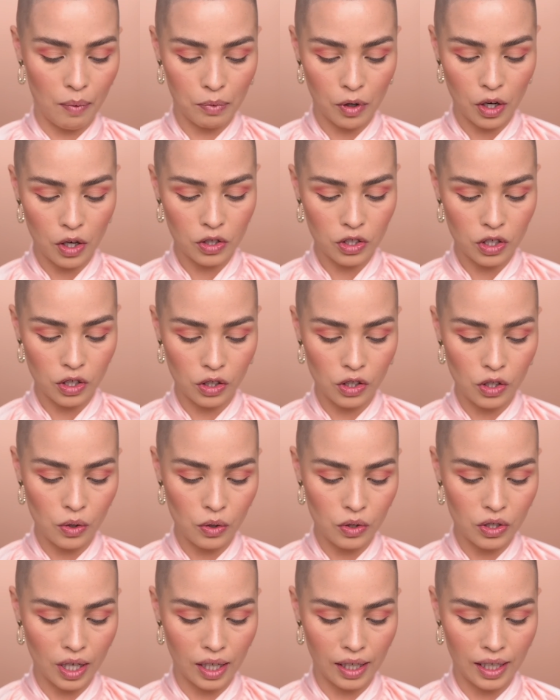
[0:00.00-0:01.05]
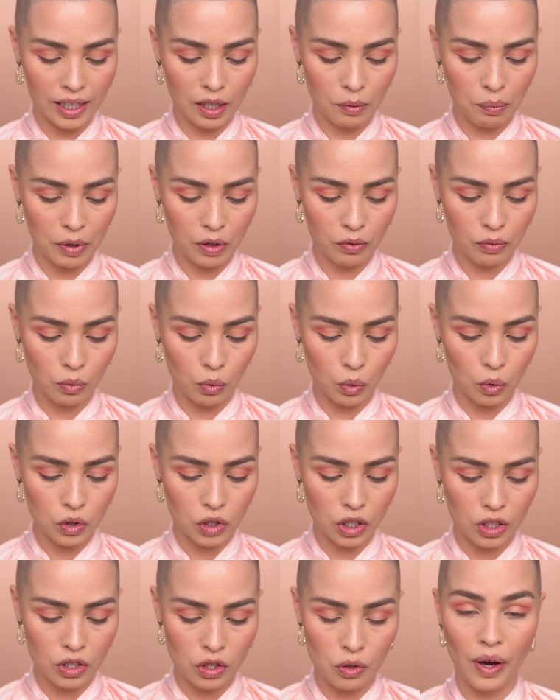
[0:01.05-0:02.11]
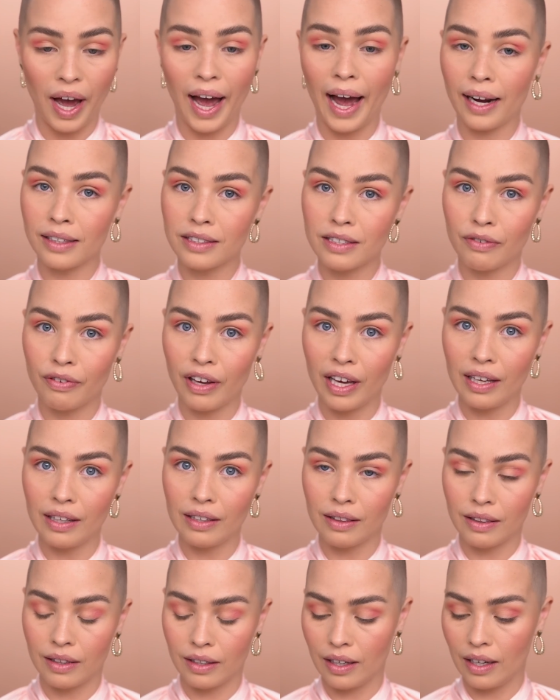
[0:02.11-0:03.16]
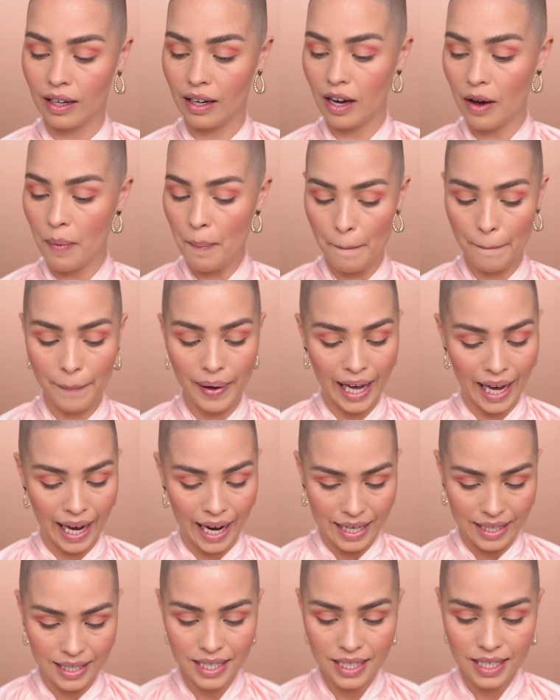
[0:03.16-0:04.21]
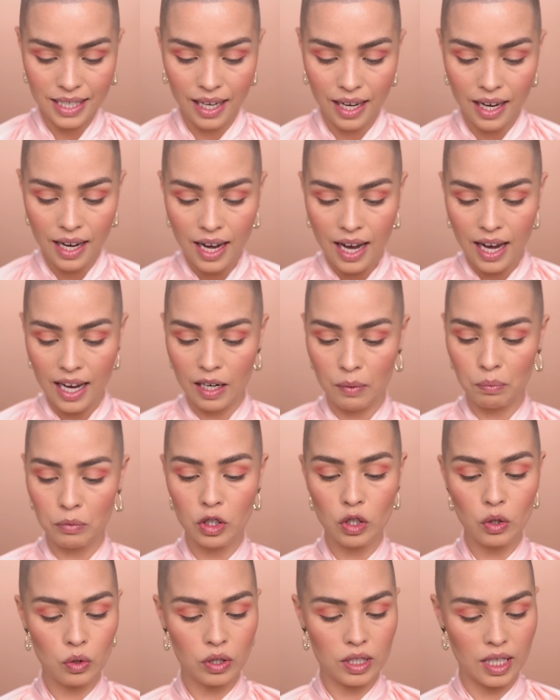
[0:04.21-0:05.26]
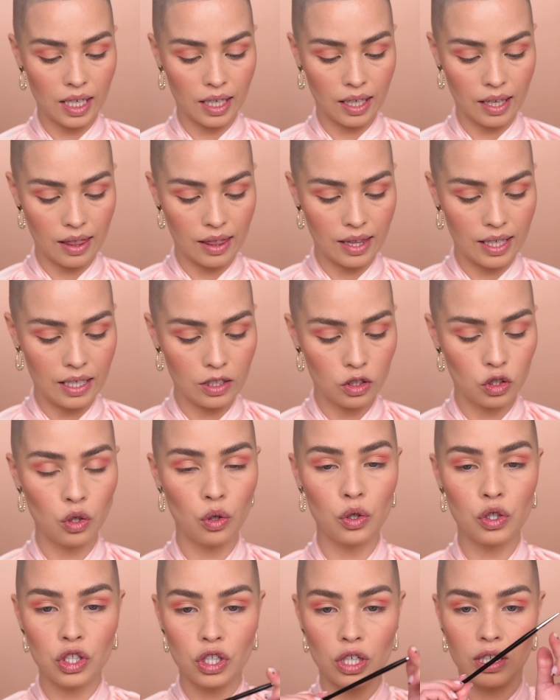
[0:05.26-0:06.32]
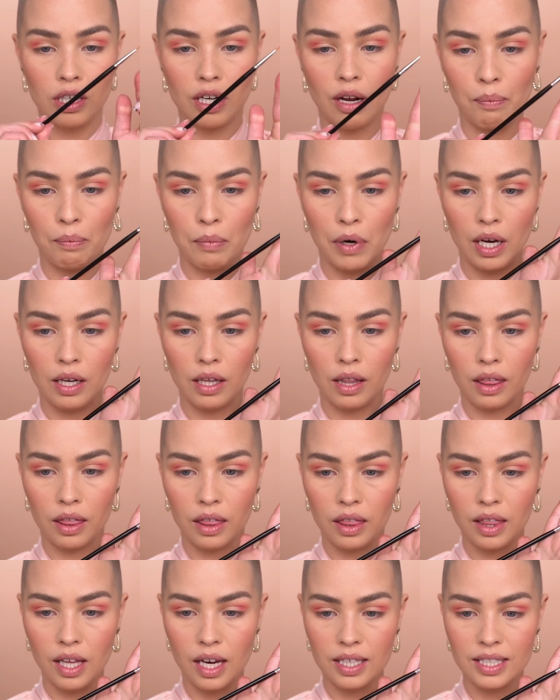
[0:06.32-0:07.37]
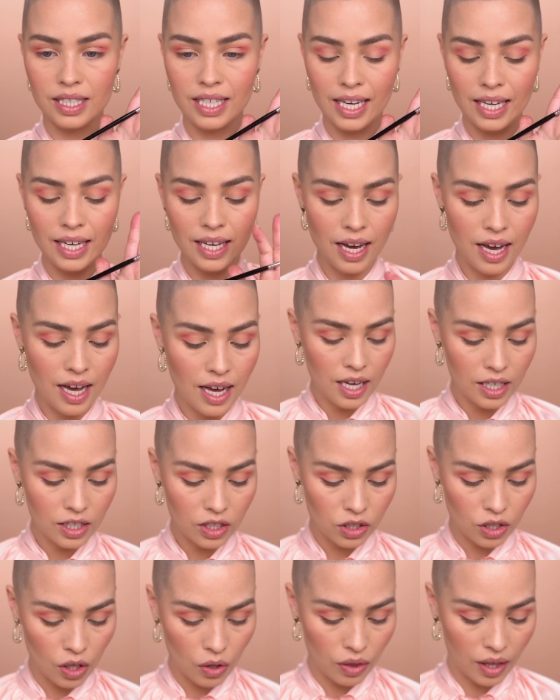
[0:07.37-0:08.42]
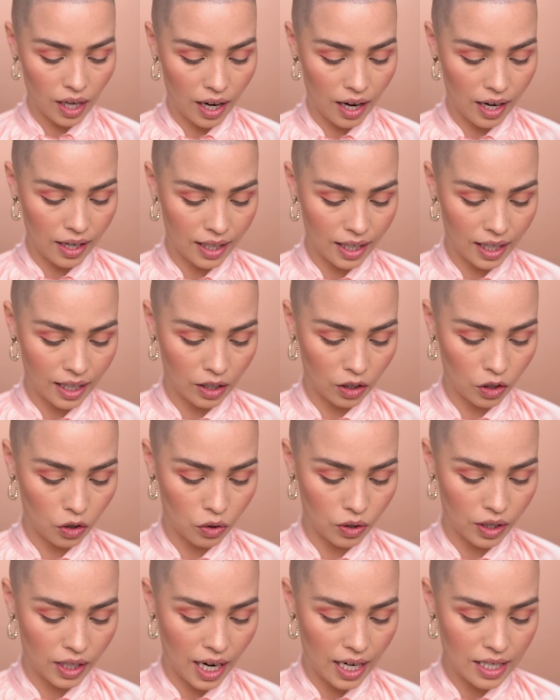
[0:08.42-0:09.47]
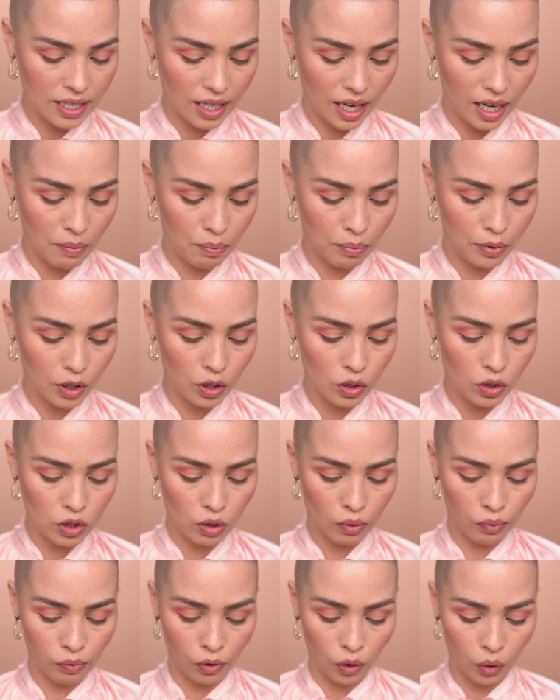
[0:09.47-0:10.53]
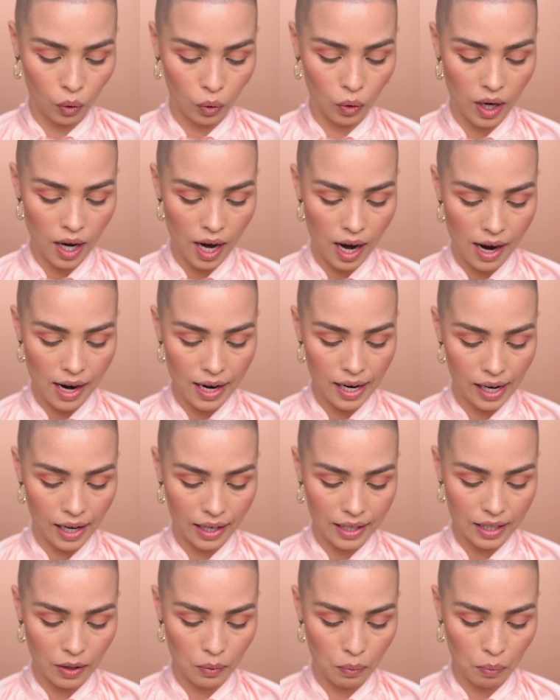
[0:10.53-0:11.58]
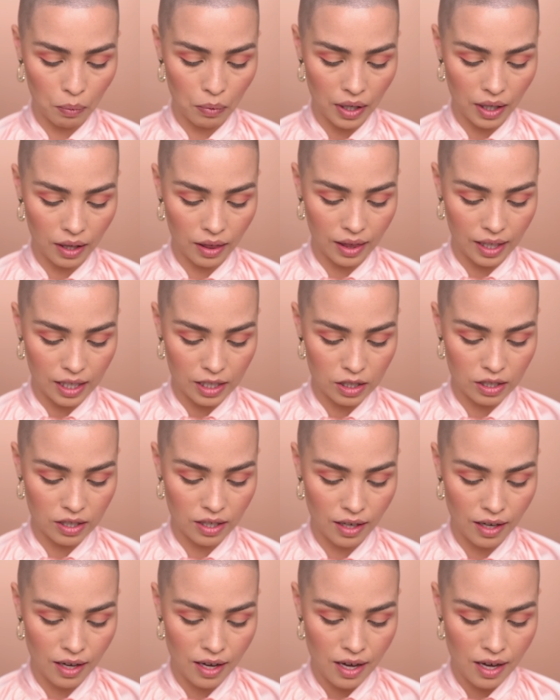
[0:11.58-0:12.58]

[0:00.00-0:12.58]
I'm going to use a little bit of water to activate the paint, and I'm using the tush number 30 so that I can create a beautiful eyeliner with this.